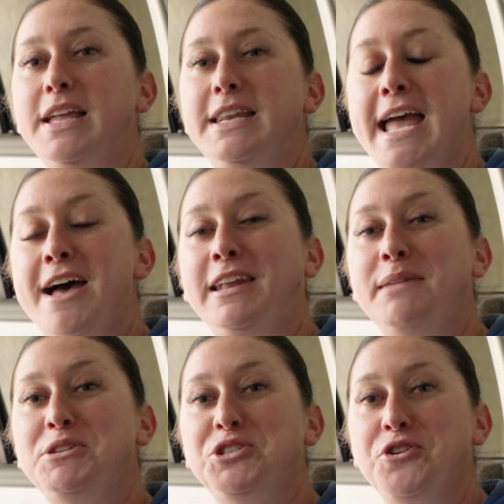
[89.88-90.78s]
Now
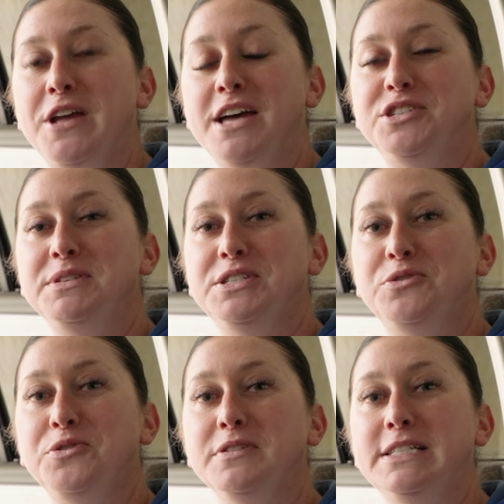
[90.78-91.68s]
let me show you how to
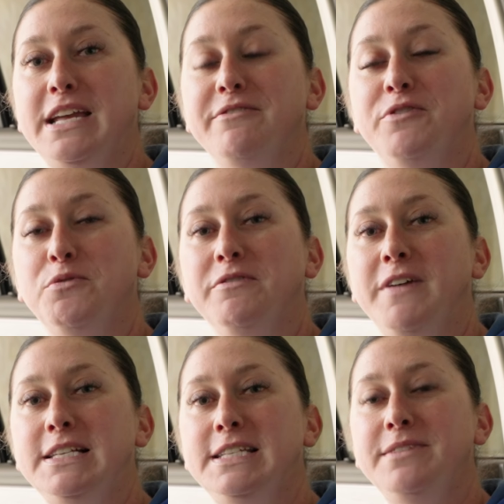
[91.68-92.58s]
install your seat forward
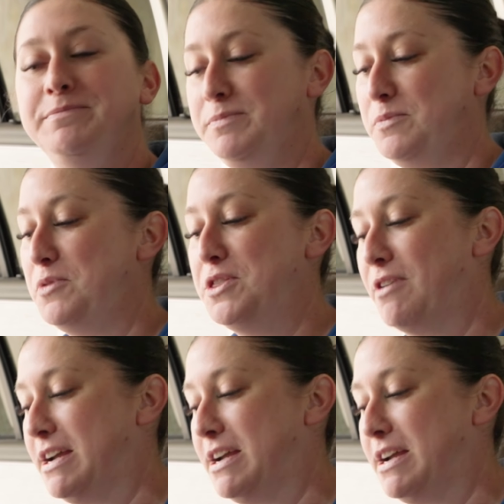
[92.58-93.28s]
facing with your